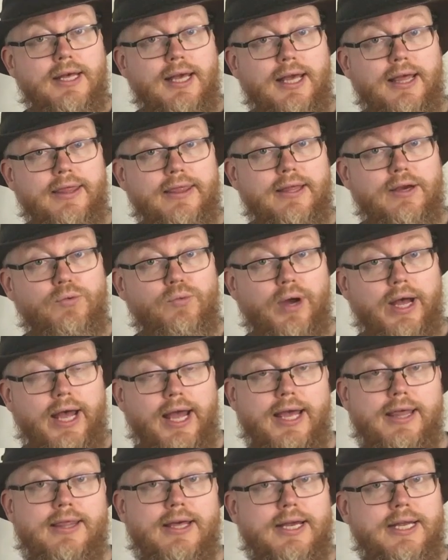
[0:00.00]
in the
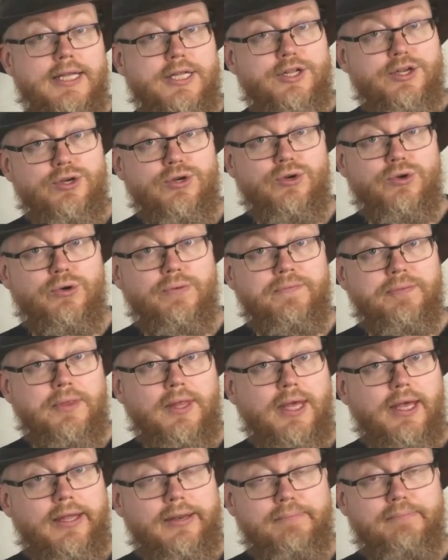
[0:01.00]
way they do
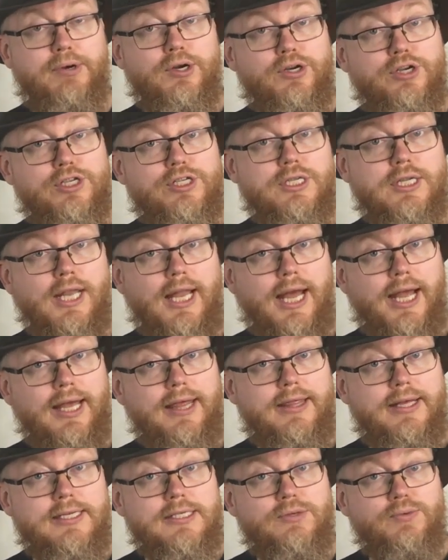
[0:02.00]
in books like
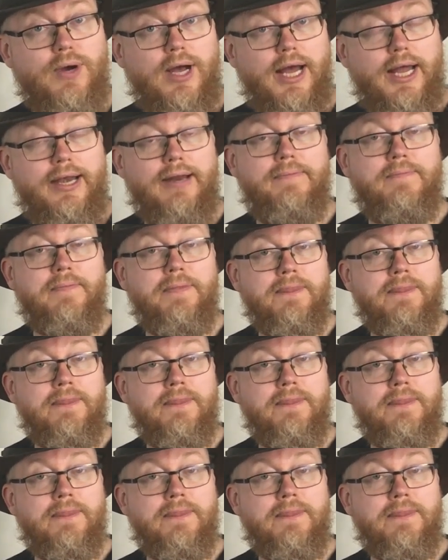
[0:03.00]
this one.